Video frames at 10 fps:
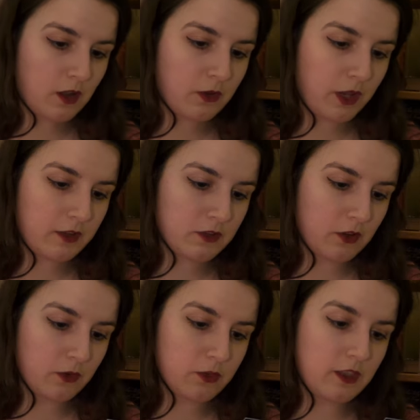Okay,
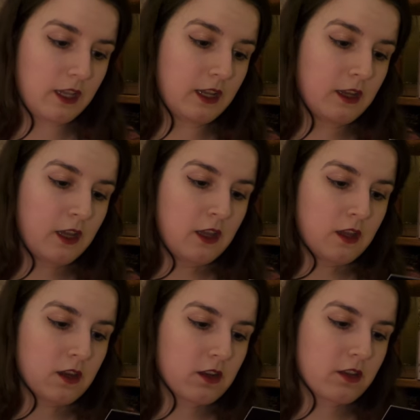so the
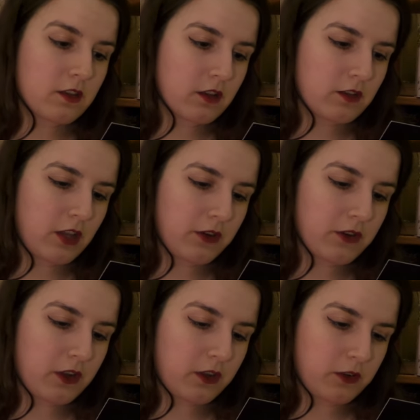tarot
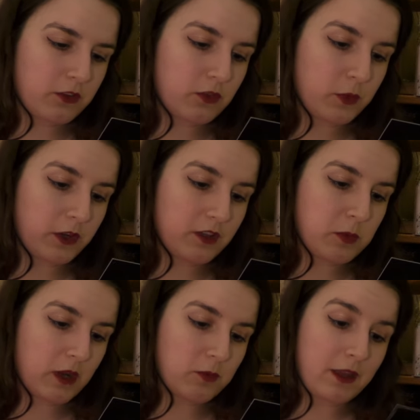cards were
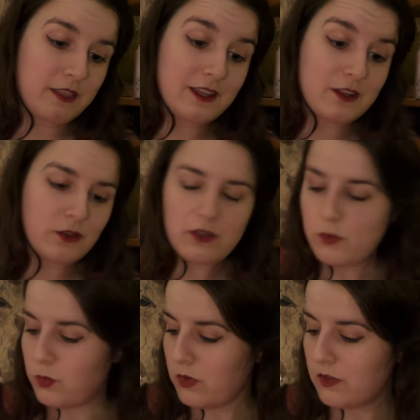inspired by the
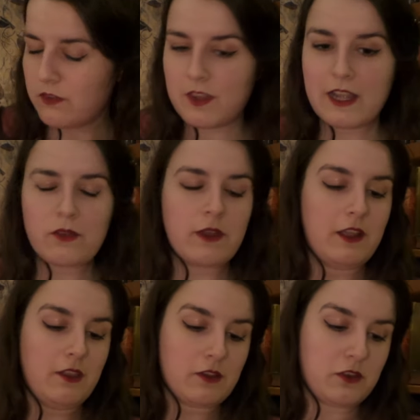Gilded Wolves. That's why
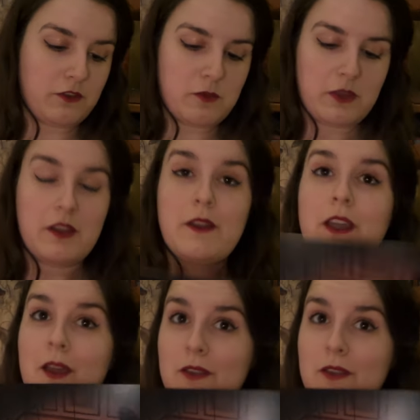they look so familiar.